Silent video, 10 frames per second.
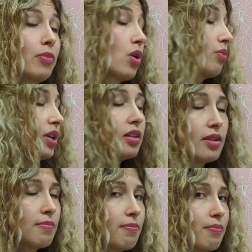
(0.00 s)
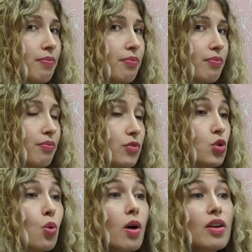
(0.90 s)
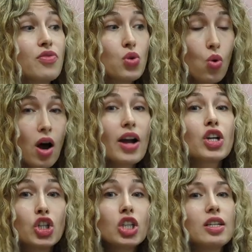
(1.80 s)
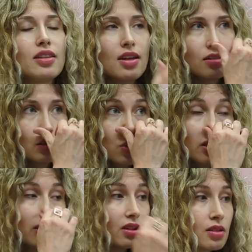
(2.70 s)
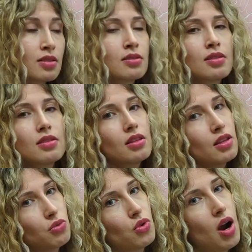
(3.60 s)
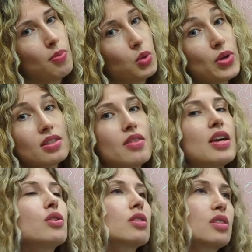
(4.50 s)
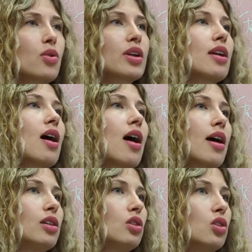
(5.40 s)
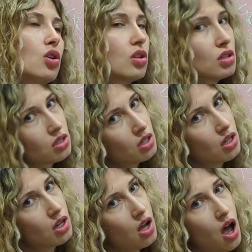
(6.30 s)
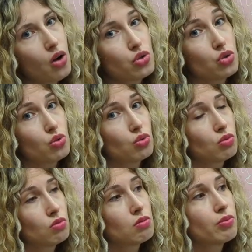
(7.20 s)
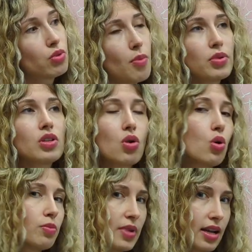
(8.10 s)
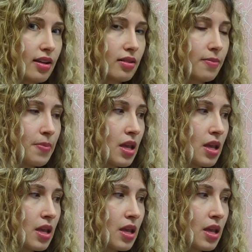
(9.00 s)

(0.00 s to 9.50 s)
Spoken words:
Not really. If you are good, then do it consistently through a couple of weeks, and then you can say, okay, I learned how to properly hold my hand.